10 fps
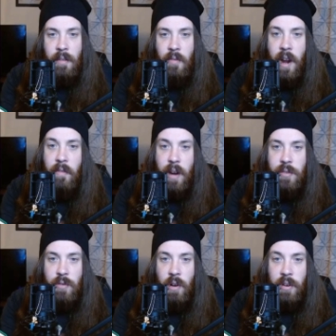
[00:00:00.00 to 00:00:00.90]
very, very
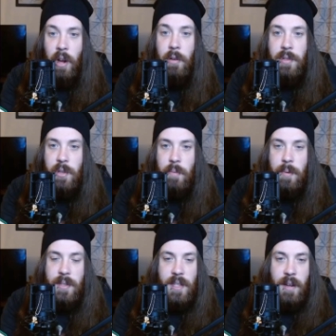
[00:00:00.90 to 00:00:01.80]
strong. No
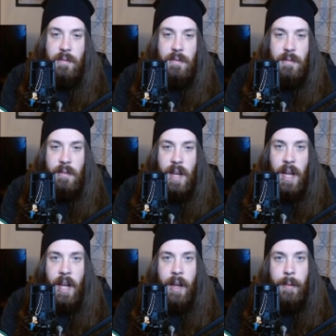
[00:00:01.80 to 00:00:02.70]
super still.
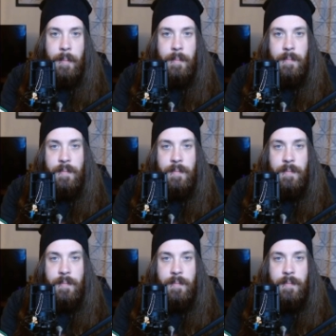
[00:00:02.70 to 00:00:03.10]
Um,